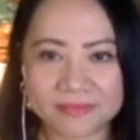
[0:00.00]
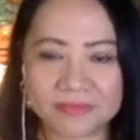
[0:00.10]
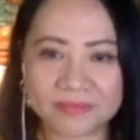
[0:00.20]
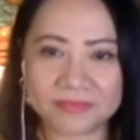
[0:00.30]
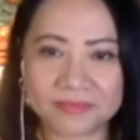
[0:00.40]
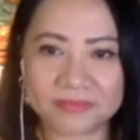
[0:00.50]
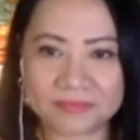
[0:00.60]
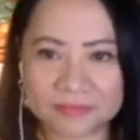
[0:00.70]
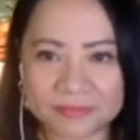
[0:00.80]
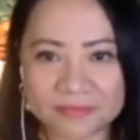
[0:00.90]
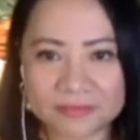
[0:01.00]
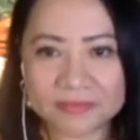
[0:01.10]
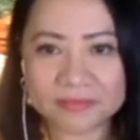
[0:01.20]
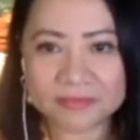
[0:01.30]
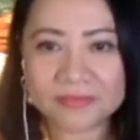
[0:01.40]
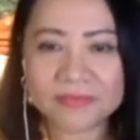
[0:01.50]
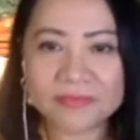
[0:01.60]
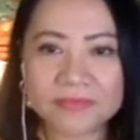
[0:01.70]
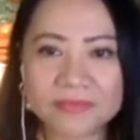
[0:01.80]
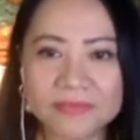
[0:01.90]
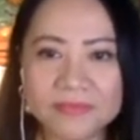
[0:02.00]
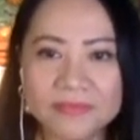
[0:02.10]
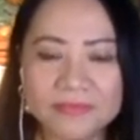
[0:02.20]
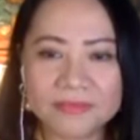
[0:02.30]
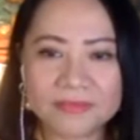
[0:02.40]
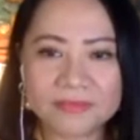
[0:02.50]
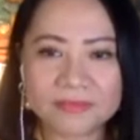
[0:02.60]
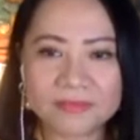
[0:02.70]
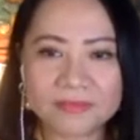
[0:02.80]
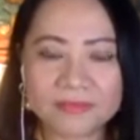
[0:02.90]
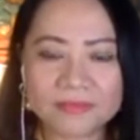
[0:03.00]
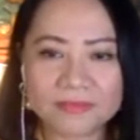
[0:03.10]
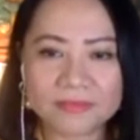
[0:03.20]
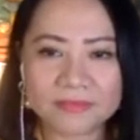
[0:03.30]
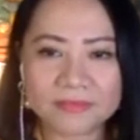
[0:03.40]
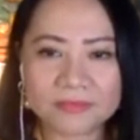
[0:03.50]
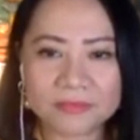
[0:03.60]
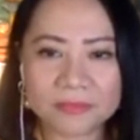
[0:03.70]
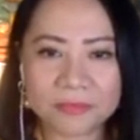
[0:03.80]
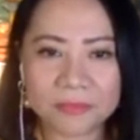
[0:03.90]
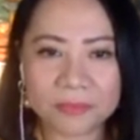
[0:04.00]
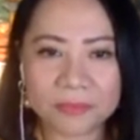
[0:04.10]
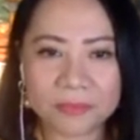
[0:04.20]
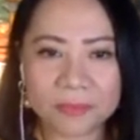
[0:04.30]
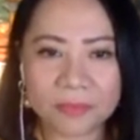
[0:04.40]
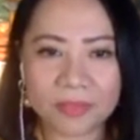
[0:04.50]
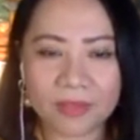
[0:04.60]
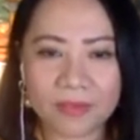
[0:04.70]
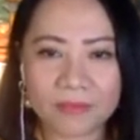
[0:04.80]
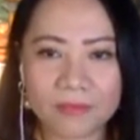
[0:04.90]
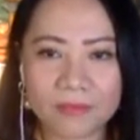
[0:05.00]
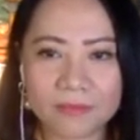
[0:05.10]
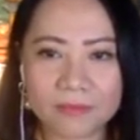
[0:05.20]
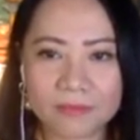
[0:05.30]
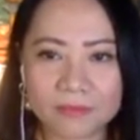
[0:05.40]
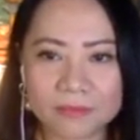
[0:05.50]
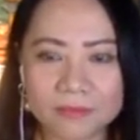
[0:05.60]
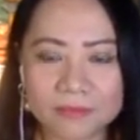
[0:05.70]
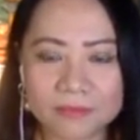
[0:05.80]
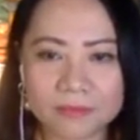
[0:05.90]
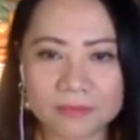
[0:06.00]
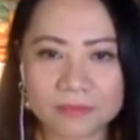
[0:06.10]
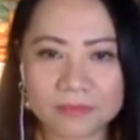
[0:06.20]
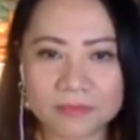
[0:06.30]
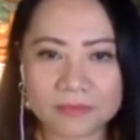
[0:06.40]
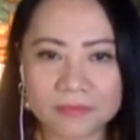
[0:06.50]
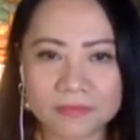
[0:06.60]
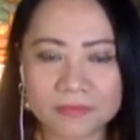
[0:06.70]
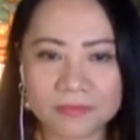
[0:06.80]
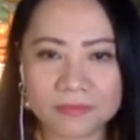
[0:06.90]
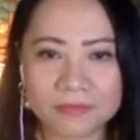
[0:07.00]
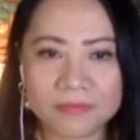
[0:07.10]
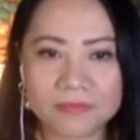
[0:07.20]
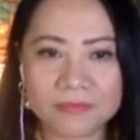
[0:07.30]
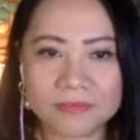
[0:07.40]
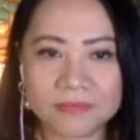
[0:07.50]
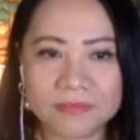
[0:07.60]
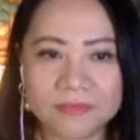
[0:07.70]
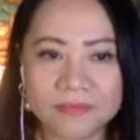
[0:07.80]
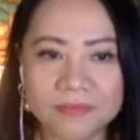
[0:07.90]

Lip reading: No words are spoken by the person on screen.